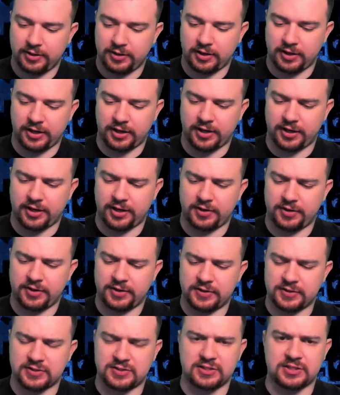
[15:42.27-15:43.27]
And it
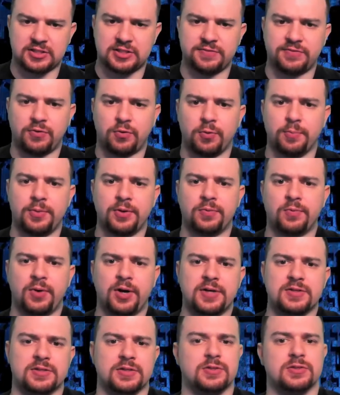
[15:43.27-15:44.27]
is a 64-bit
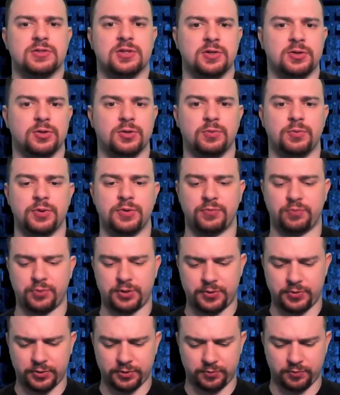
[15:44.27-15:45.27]
Ryzen, so if we
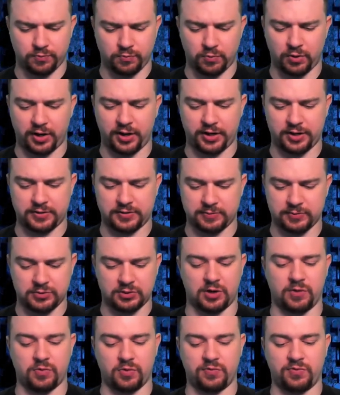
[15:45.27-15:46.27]
would write some
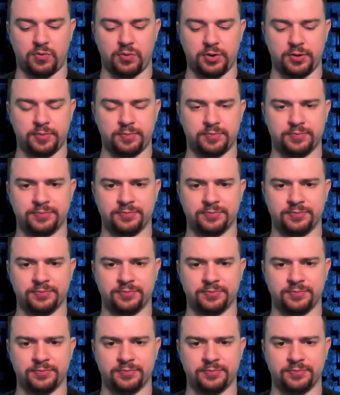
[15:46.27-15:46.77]
software for it,